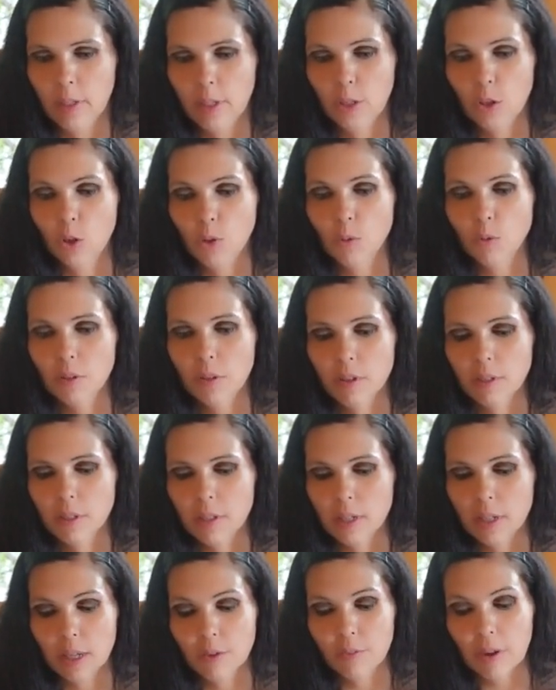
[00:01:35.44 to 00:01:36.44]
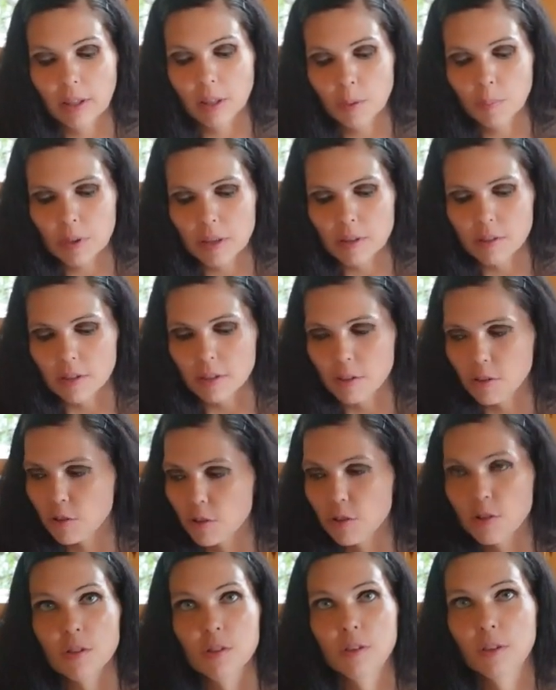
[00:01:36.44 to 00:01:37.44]
And don't leave any
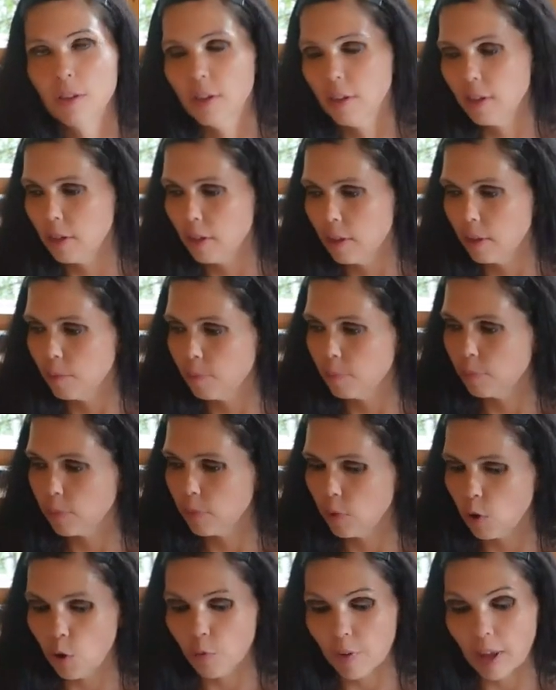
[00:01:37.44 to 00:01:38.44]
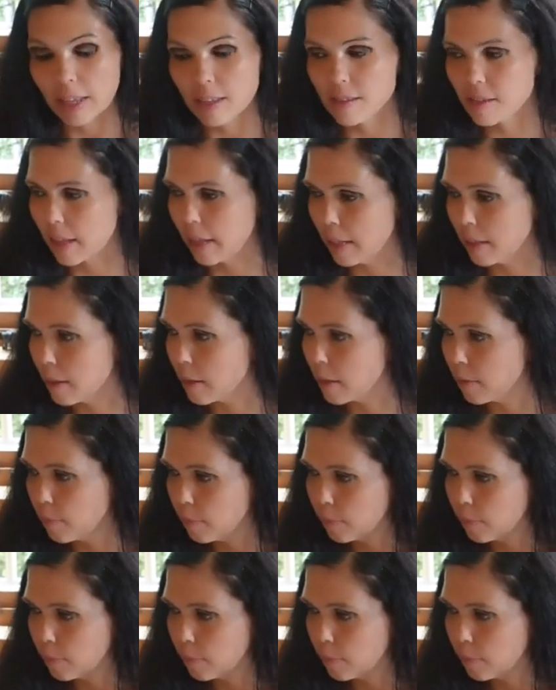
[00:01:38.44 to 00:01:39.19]
pieces of egg skin.